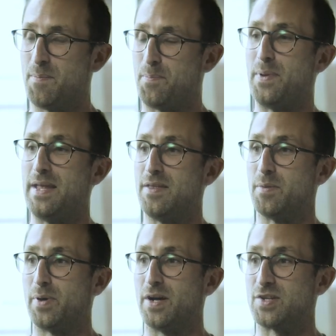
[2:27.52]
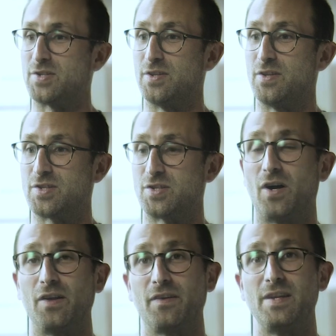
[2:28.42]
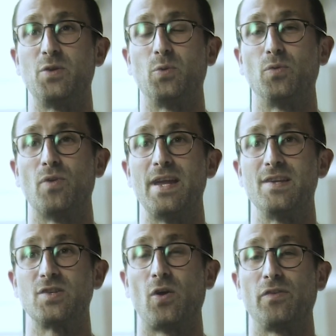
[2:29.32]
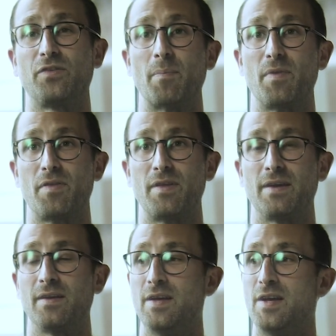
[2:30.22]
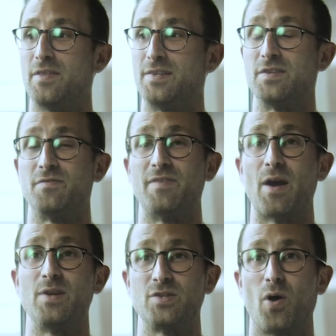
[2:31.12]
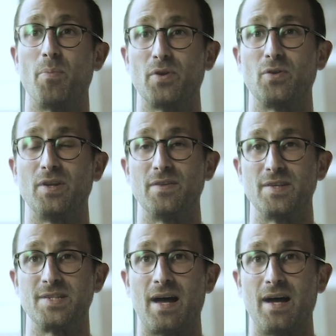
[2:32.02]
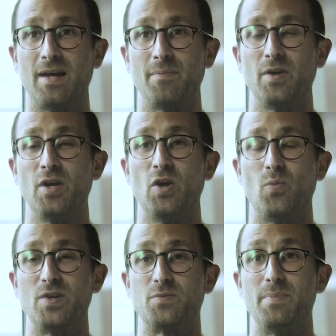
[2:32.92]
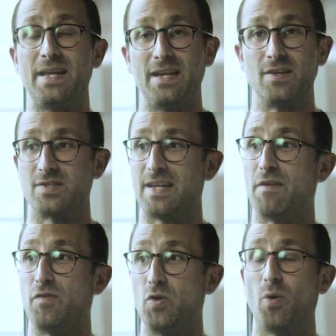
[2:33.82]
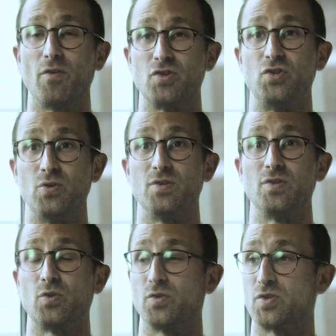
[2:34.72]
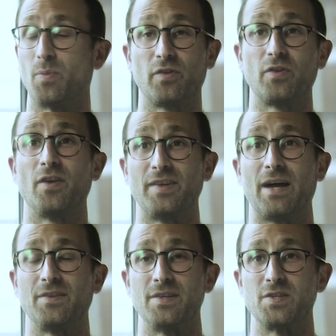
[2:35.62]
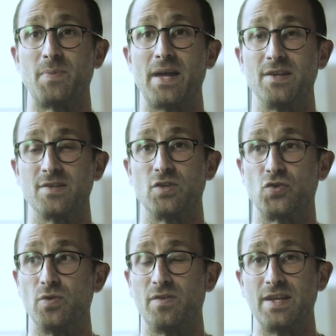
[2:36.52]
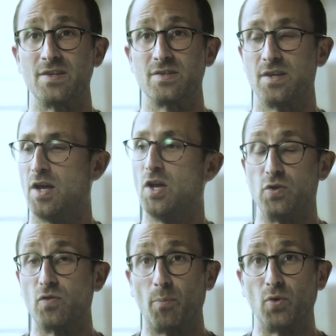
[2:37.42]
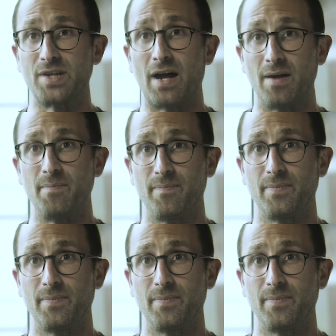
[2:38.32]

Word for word: Be the person that starts an equal race on something that is very topical at the time, which means if you are a student or someone starting out in the space, the truth is you've got more time.